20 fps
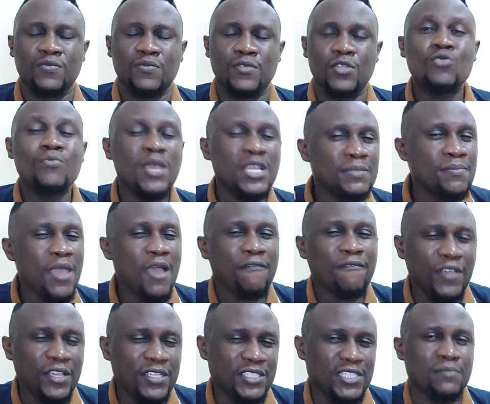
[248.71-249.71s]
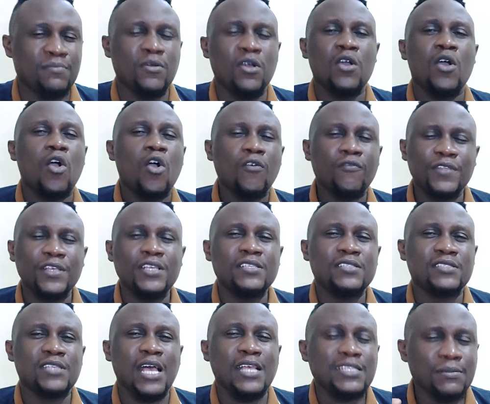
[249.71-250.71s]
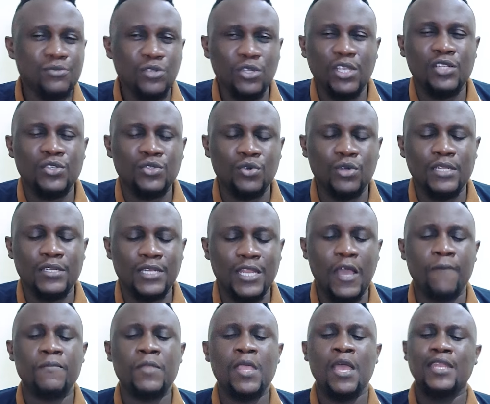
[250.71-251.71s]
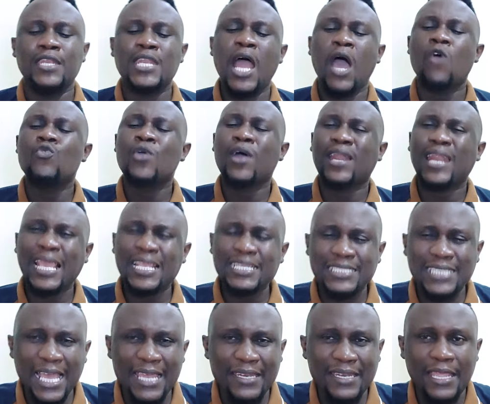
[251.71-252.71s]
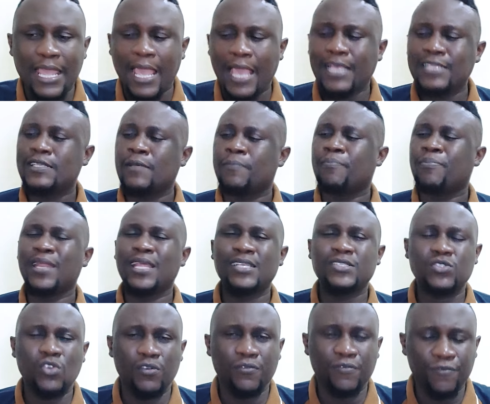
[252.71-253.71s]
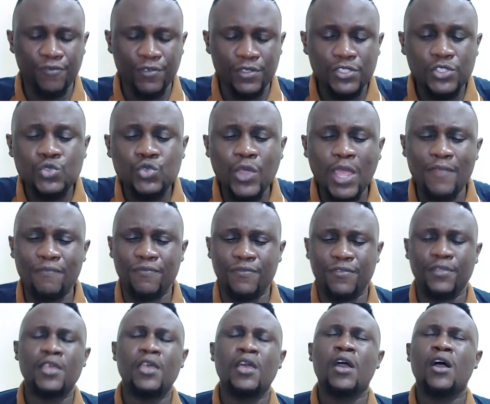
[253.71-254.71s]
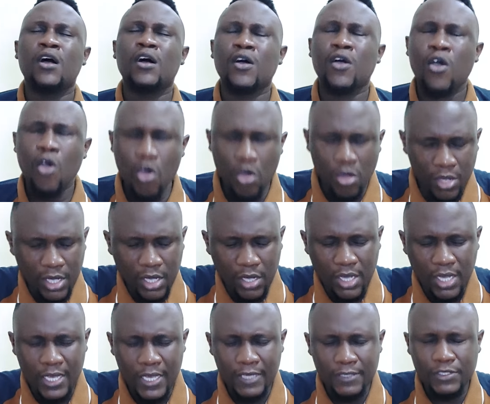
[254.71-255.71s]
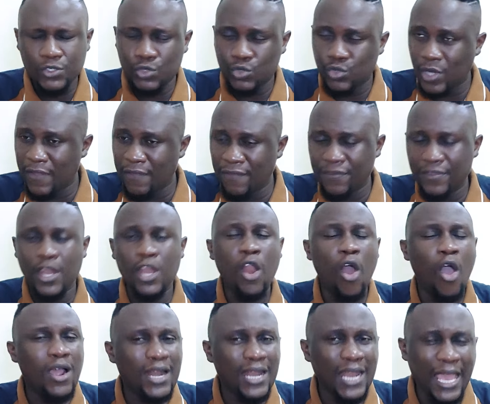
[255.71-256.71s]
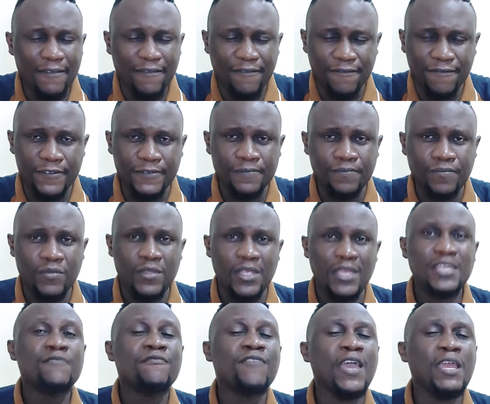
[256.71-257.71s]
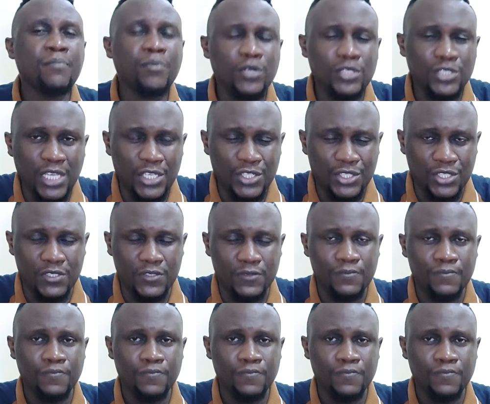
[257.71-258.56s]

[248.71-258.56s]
You might be a victim of this as I'm talking to you right now. Now, your right hand is a place of strength. Strength, long life, divine protection.